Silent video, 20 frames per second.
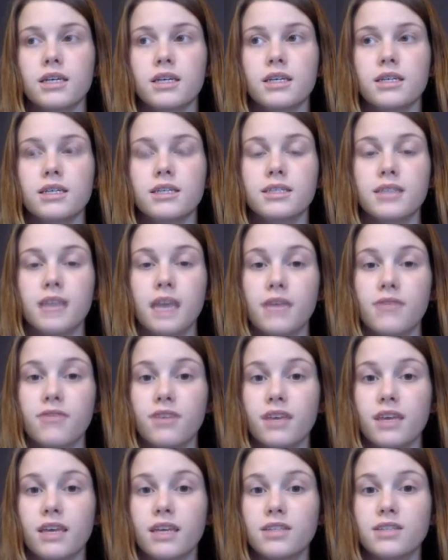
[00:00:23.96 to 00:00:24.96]
safe
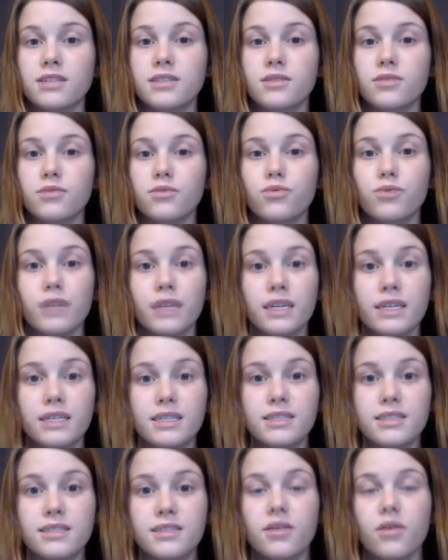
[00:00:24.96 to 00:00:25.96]
against
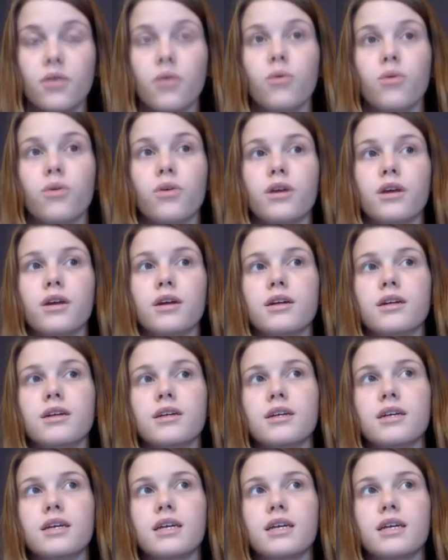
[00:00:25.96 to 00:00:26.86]
risk or